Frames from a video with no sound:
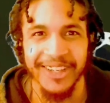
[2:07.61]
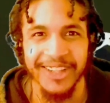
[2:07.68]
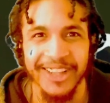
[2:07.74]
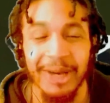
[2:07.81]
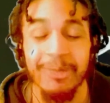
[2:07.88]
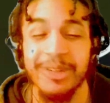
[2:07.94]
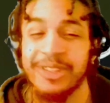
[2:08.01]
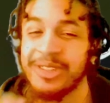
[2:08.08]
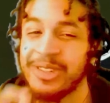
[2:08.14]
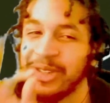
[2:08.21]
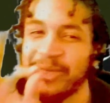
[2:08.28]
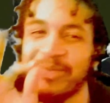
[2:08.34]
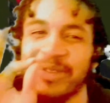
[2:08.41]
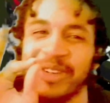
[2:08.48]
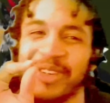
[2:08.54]
That was
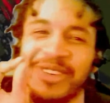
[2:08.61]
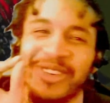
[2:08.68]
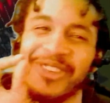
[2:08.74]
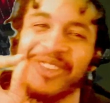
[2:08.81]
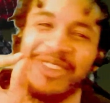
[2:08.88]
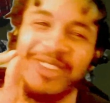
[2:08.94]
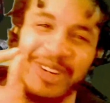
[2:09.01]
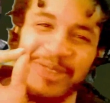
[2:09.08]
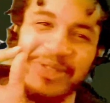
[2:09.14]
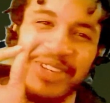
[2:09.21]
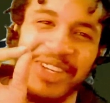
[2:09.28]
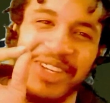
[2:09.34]
super low key.